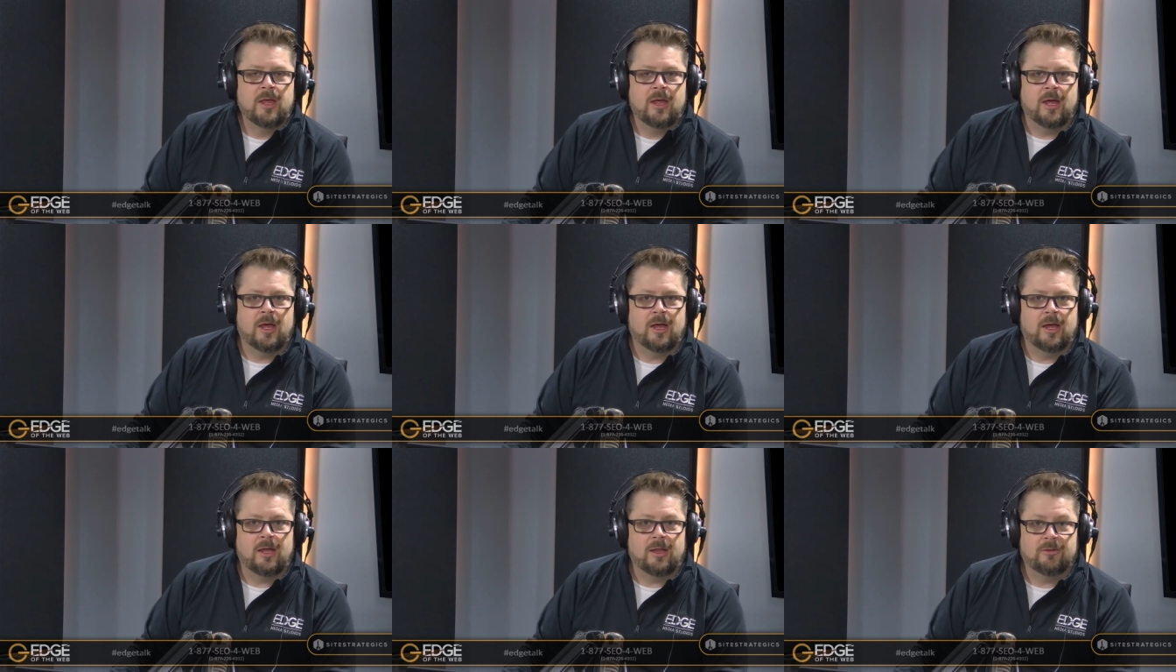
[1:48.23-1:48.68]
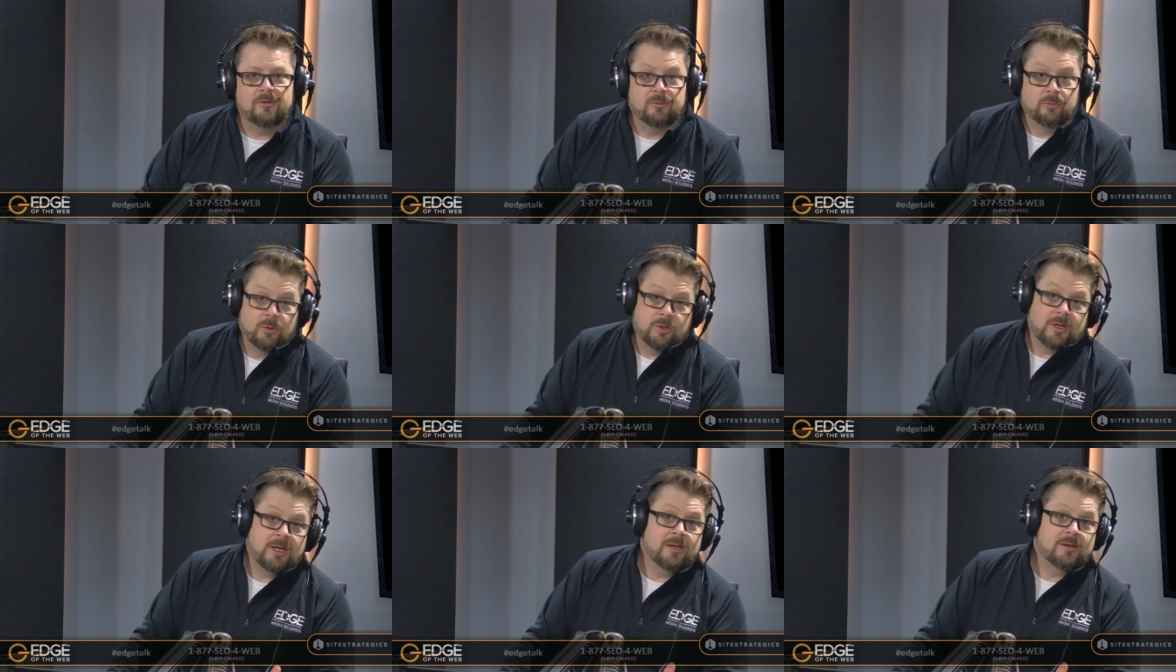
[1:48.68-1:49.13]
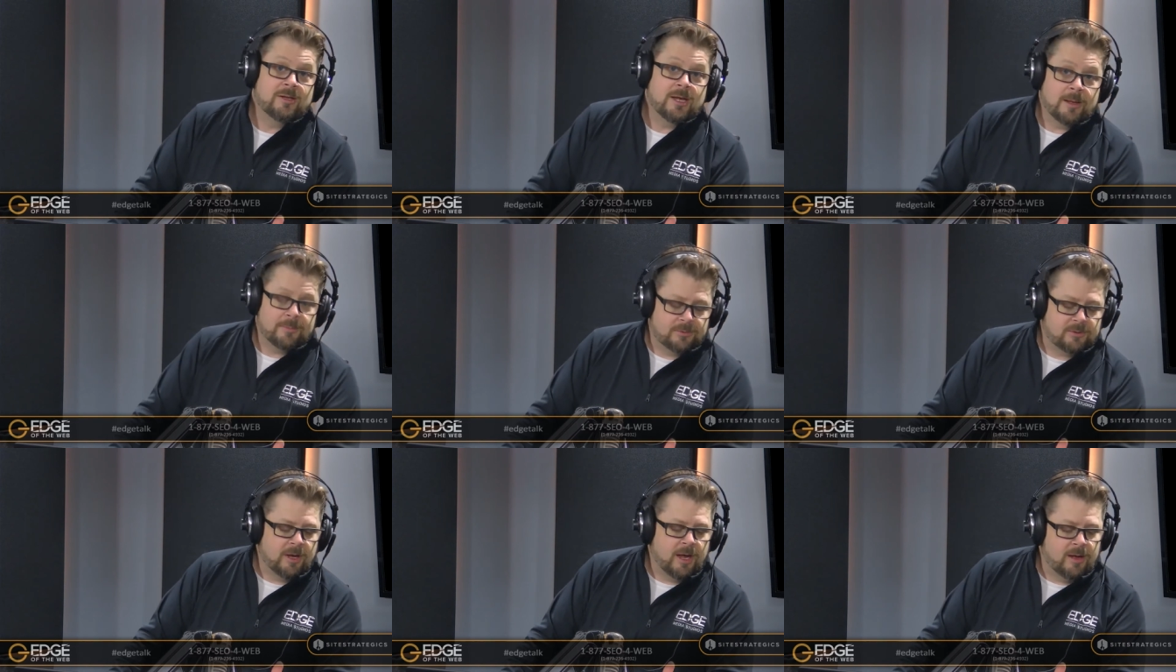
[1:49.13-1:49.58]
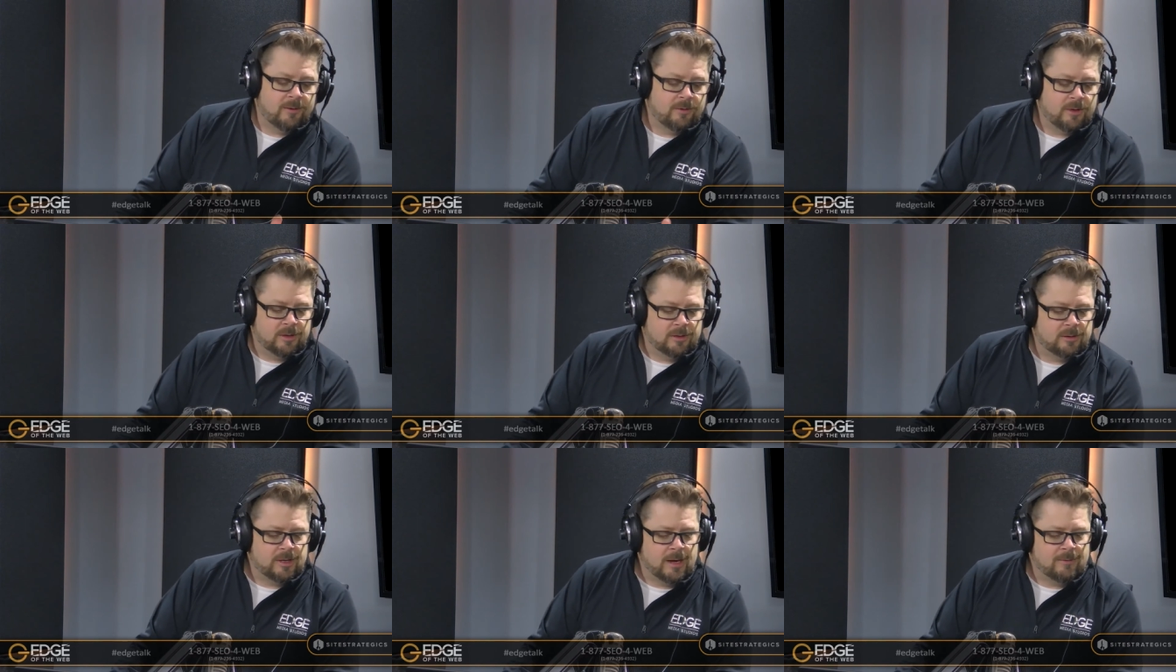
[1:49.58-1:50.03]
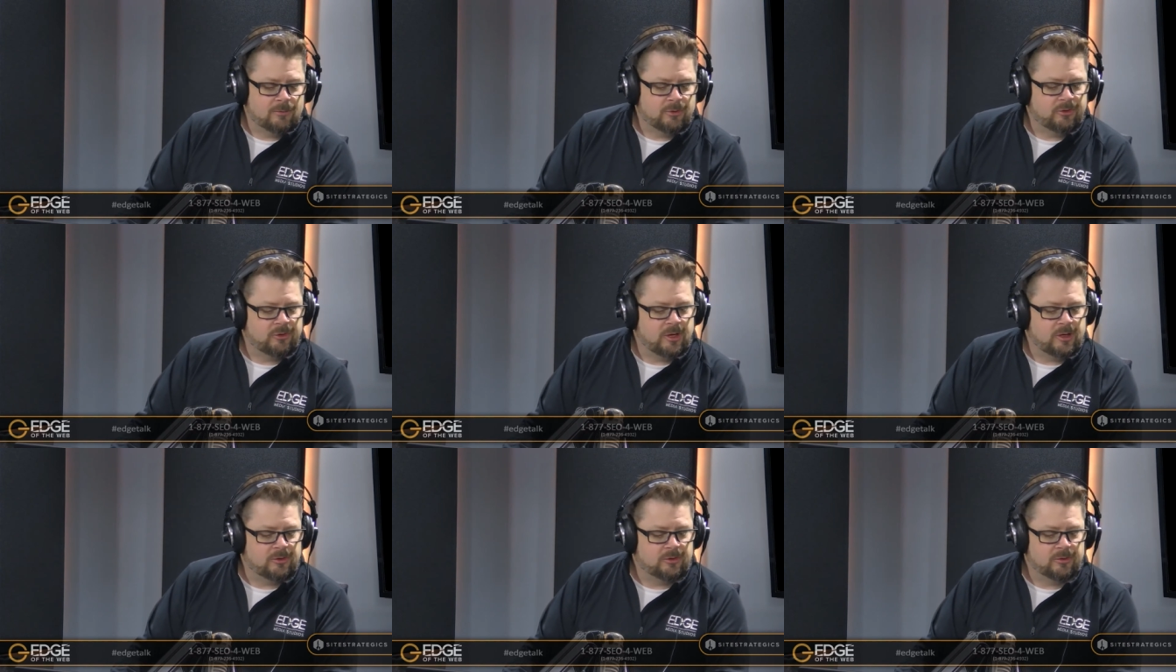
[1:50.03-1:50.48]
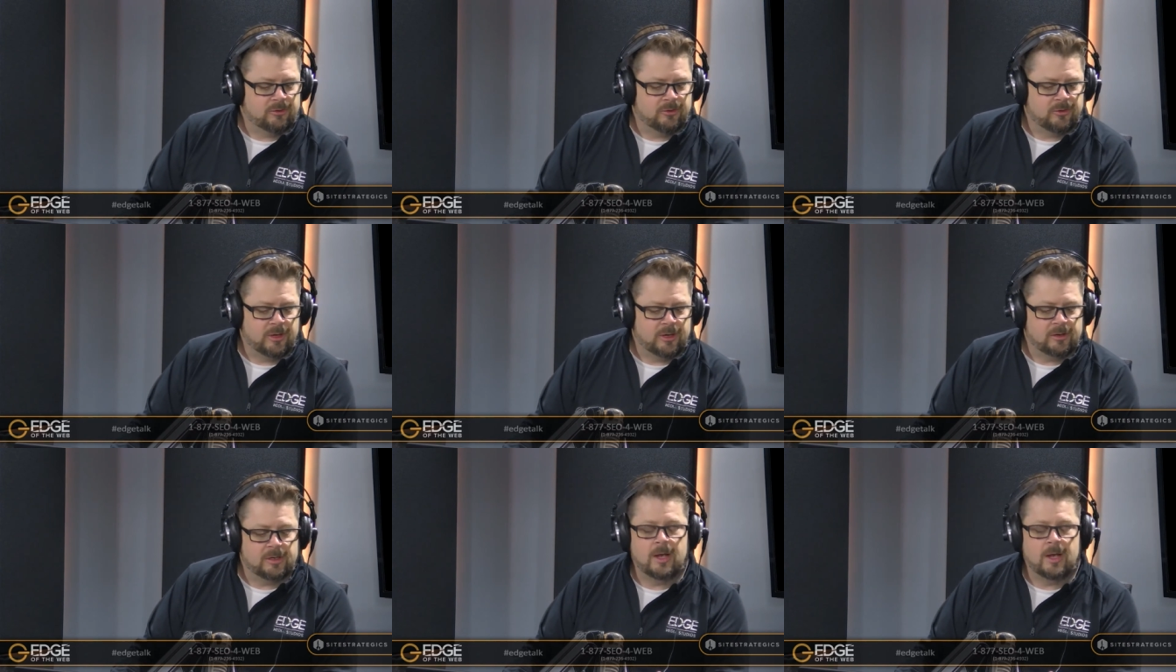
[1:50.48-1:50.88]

uh, and some really in-depth com- uh, conversations there.